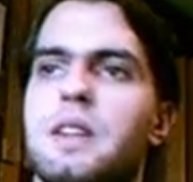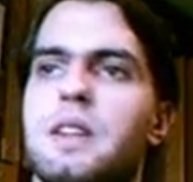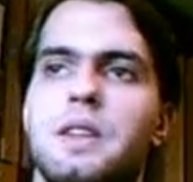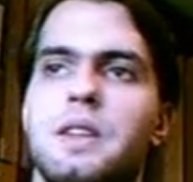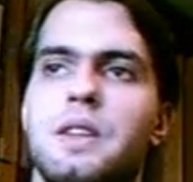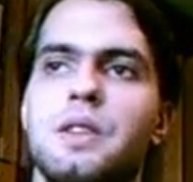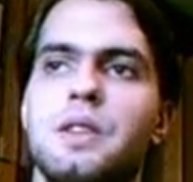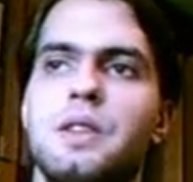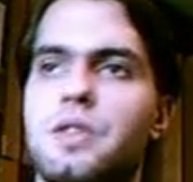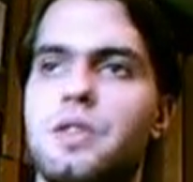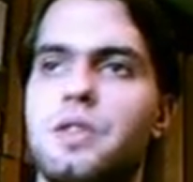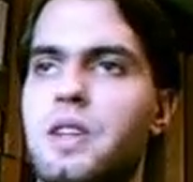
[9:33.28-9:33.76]

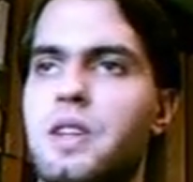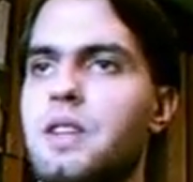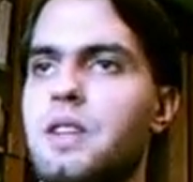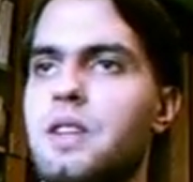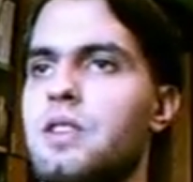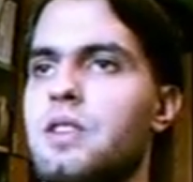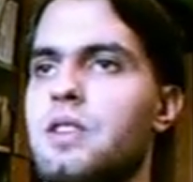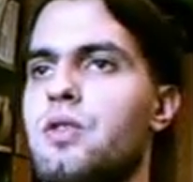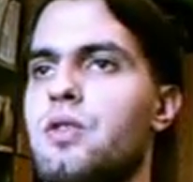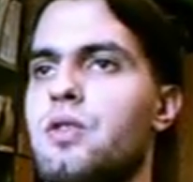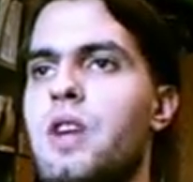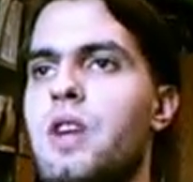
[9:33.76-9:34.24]
They
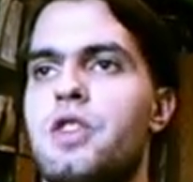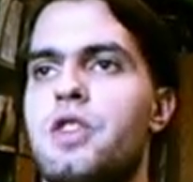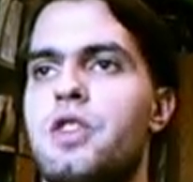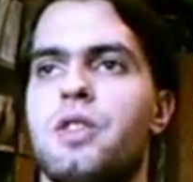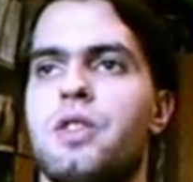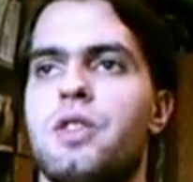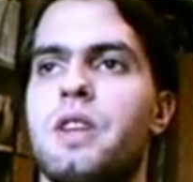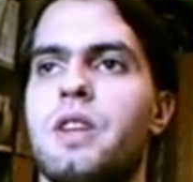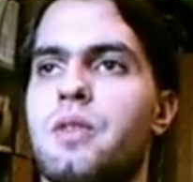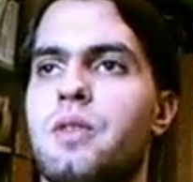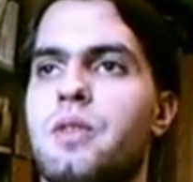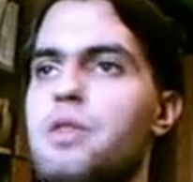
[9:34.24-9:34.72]
think that
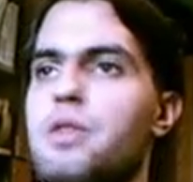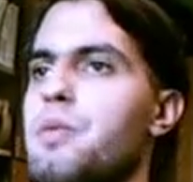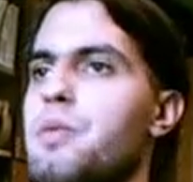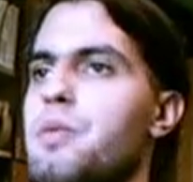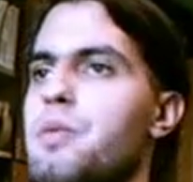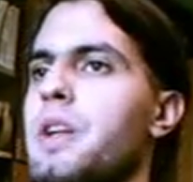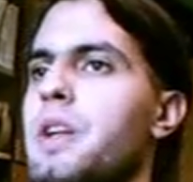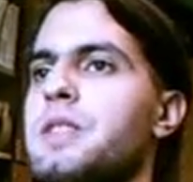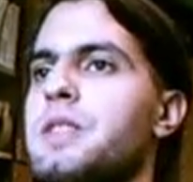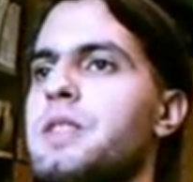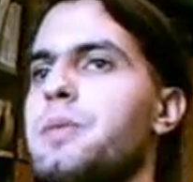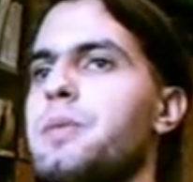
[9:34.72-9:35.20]
Russian
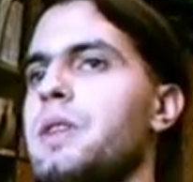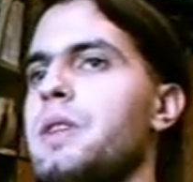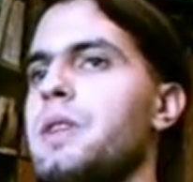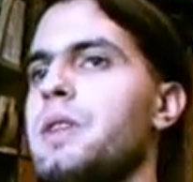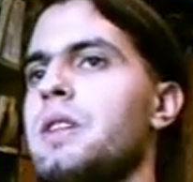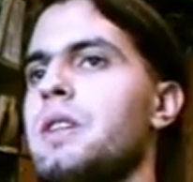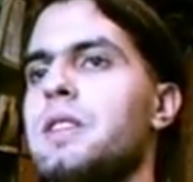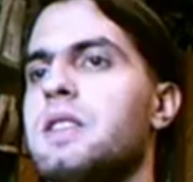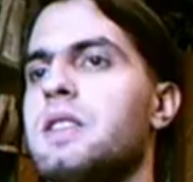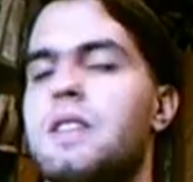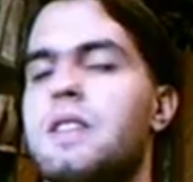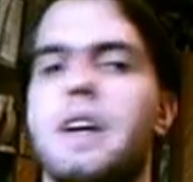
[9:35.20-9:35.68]
language must
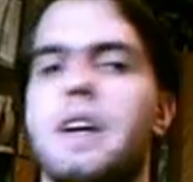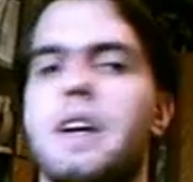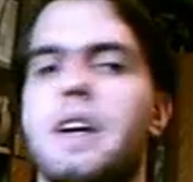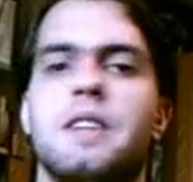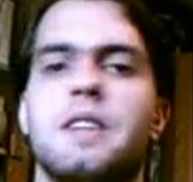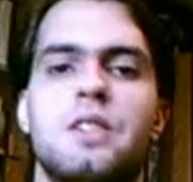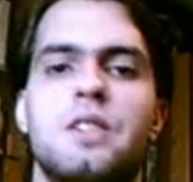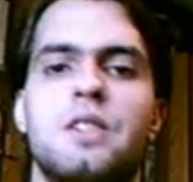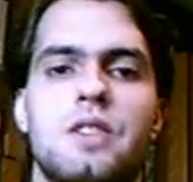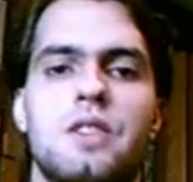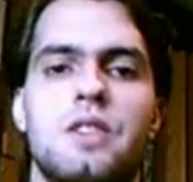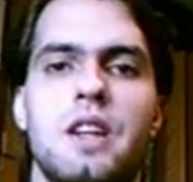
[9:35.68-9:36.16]
be a
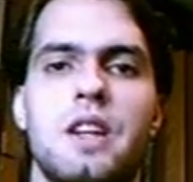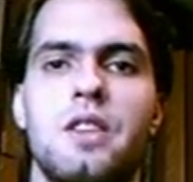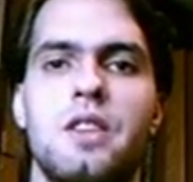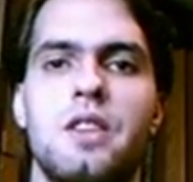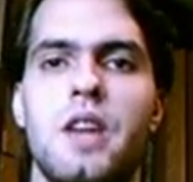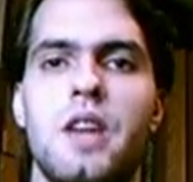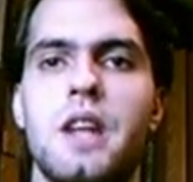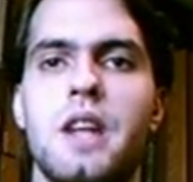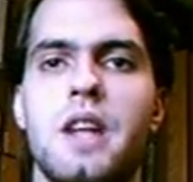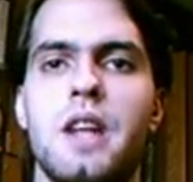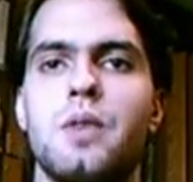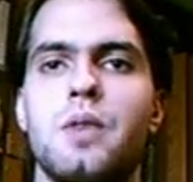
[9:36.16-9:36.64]
second
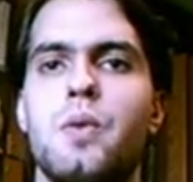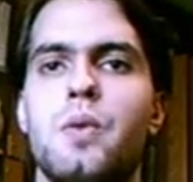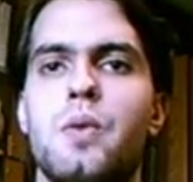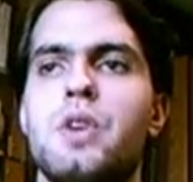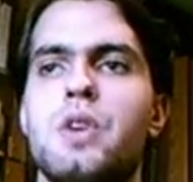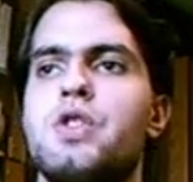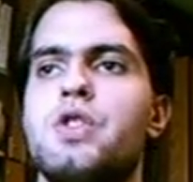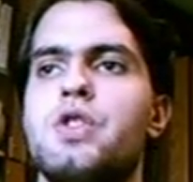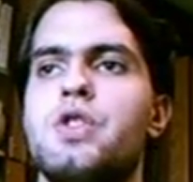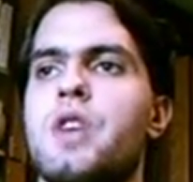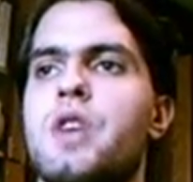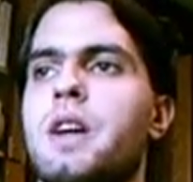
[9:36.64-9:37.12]
state
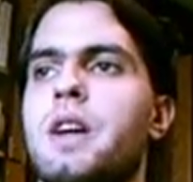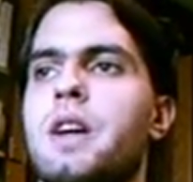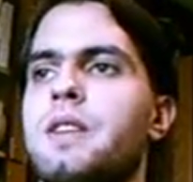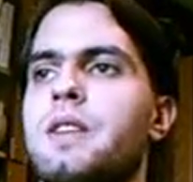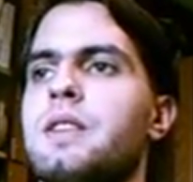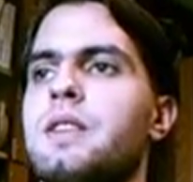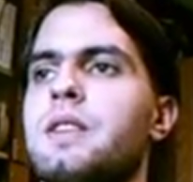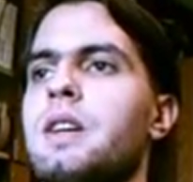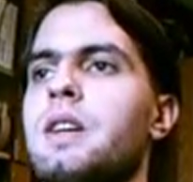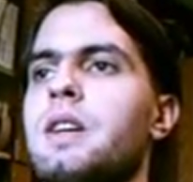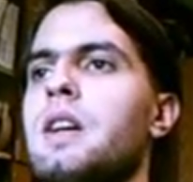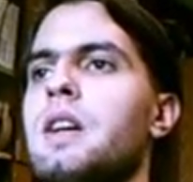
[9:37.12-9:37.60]
language,
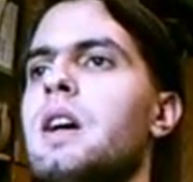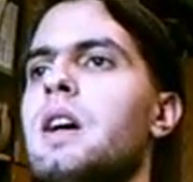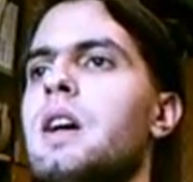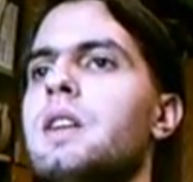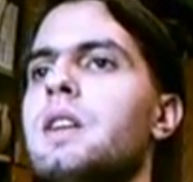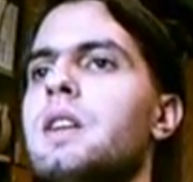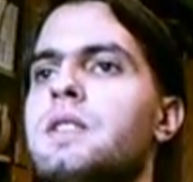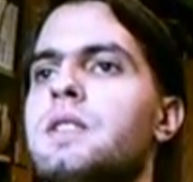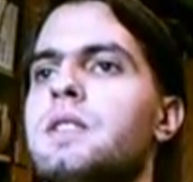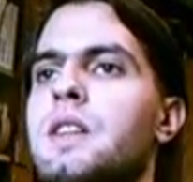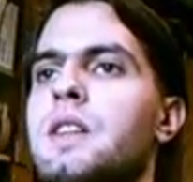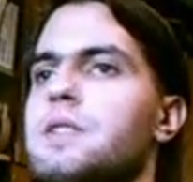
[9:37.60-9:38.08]
and
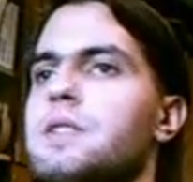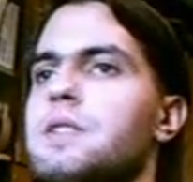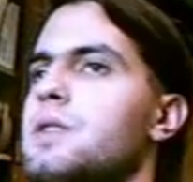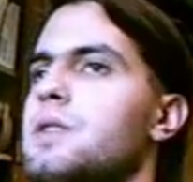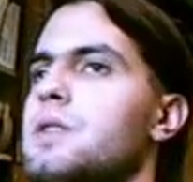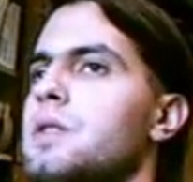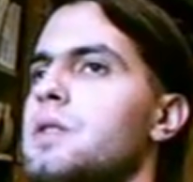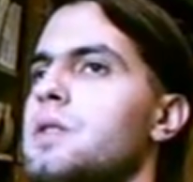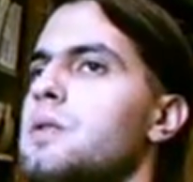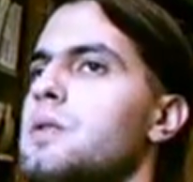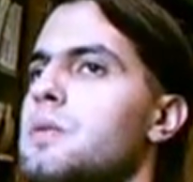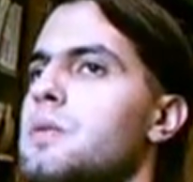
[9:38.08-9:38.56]
that